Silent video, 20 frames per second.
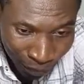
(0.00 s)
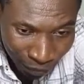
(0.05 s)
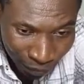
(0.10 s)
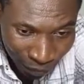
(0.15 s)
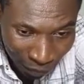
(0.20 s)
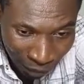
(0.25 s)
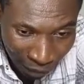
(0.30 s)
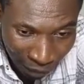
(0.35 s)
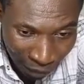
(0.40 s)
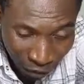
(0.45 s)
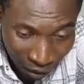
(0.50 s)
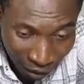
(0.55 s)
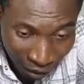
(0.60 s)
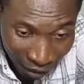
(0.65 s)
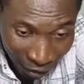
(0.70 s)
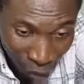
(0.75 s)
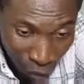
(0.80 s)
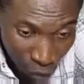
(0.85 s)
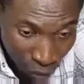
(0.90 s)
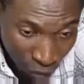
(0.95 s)
And forget
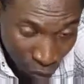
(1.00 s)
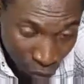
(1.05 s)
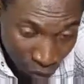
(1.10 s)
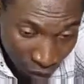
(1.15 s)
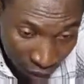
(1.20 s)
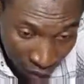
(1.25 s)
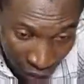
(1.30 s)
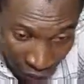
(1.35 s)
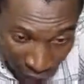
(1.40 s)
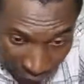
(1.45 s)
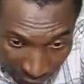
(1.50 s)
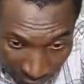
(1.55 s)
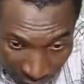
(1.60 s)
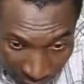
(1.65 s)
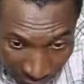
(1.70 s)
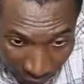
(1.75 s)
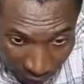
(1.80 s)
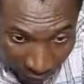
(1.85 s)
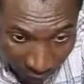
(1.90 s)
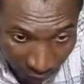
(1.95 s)
who is doing it.
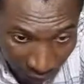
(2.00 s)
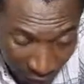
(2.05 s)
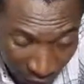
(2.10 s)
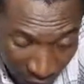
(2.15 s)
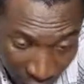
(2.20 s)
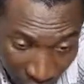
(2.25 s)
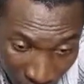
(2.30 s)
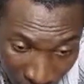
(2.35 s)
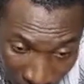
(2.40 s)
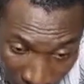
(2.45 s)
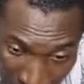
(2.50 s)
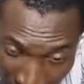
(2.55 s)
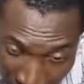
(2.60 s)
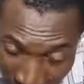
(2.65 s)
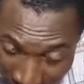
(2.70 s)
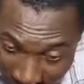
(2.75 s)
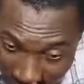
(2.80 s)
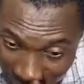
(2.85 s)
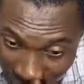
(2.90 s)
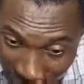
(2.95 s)
There's always
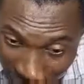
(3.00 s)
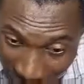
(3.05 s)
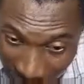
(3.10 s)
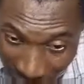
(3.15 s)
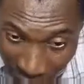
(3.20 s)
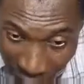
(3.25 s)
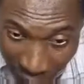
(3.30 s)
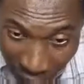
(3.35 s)
complications.